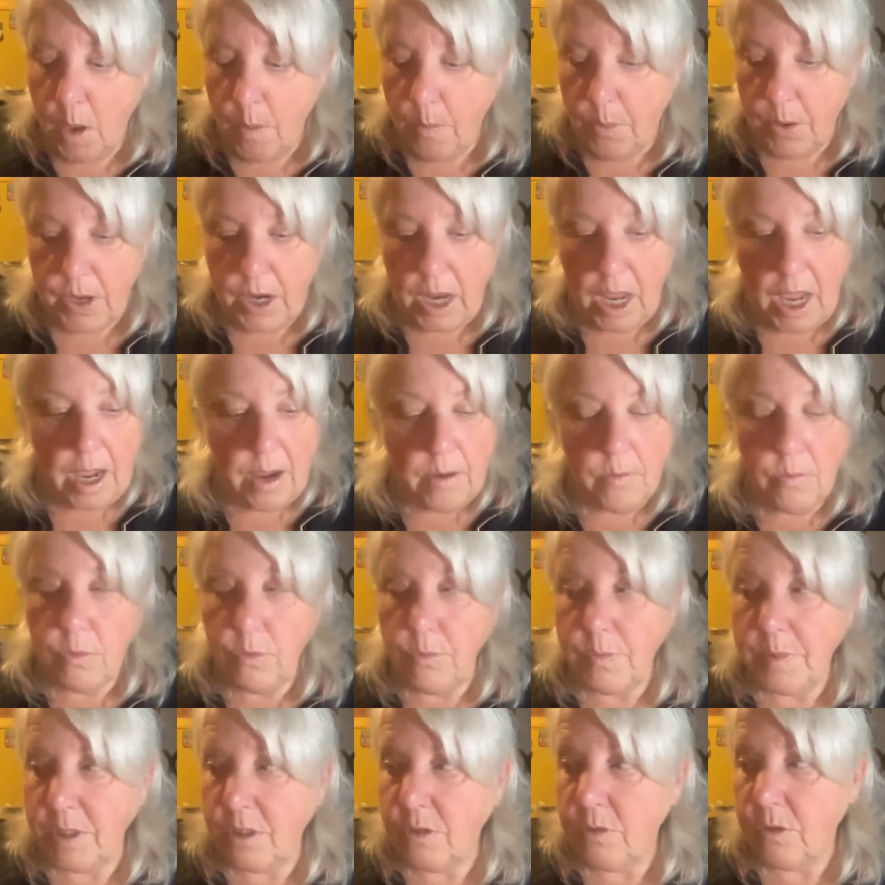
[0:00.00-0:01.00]
But I
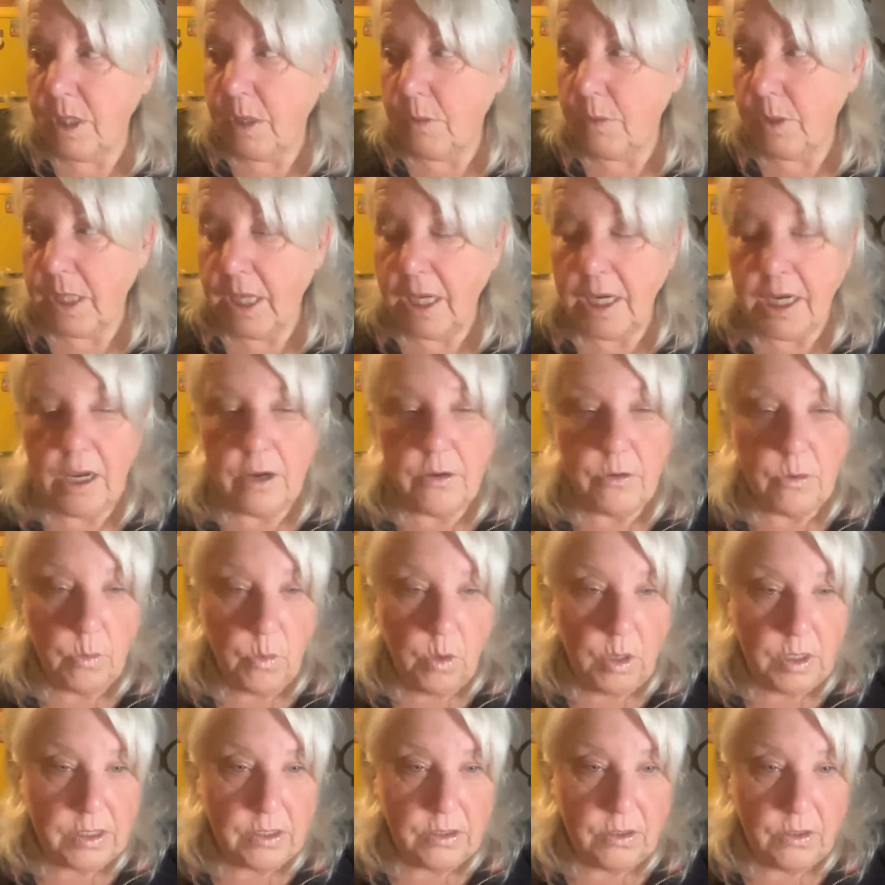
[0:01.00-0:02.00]
will be doing that with 800
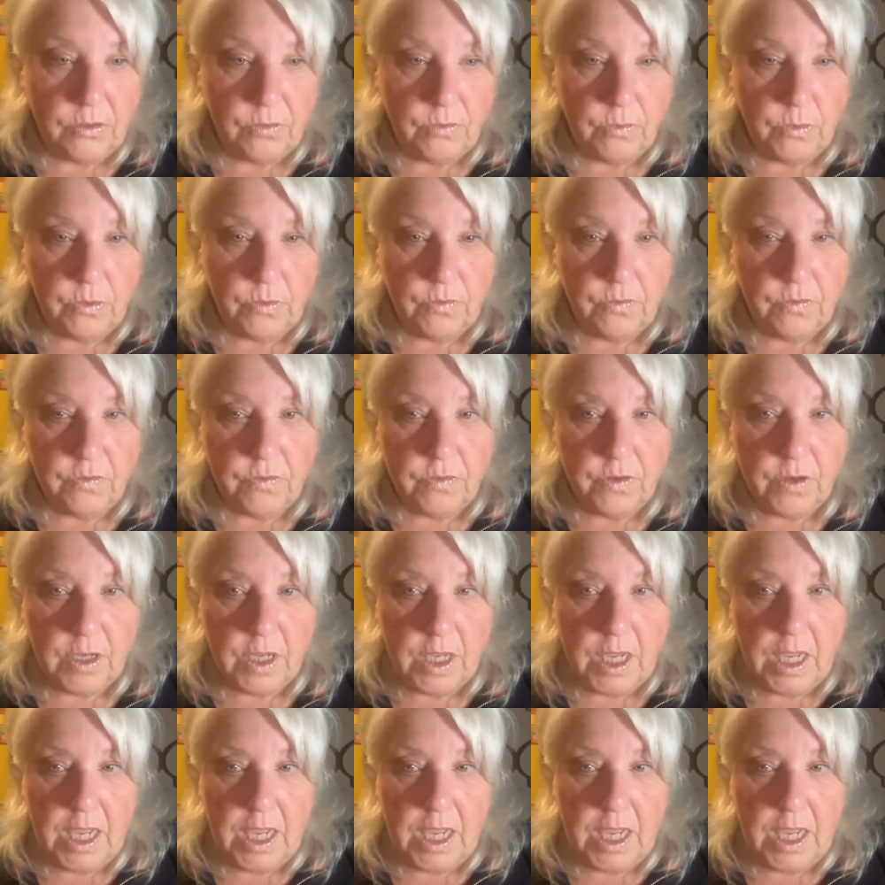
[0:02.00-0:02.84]
watts on the roof.